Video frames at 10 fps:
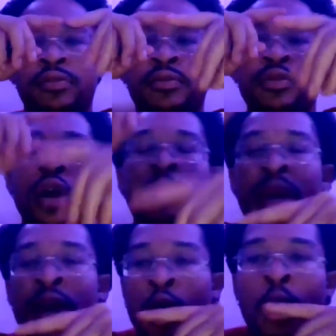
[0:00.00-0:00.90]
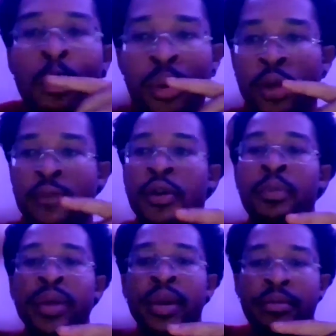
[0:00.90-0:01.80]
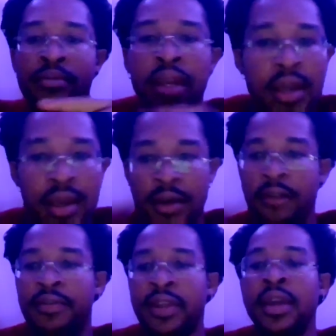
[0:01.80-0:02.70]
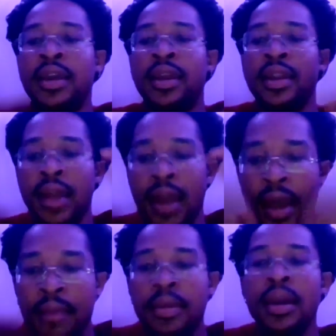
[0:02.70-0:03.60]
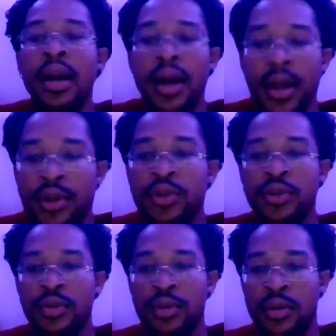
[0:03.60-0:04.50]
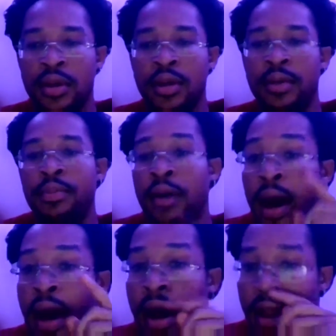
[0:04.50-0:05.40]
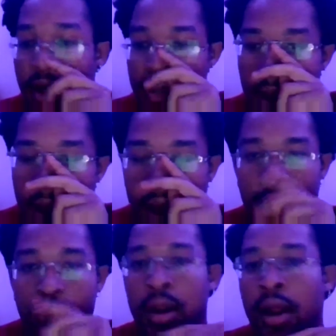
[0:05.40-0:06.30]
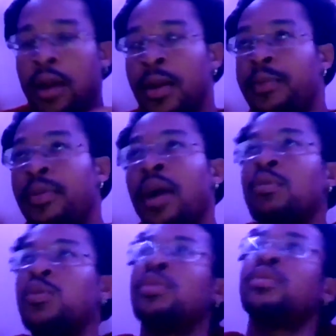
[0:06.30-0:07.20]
not being humble, of not being meek, of thinking, yeah, me, I can do. Pride. When I heard that pride was one of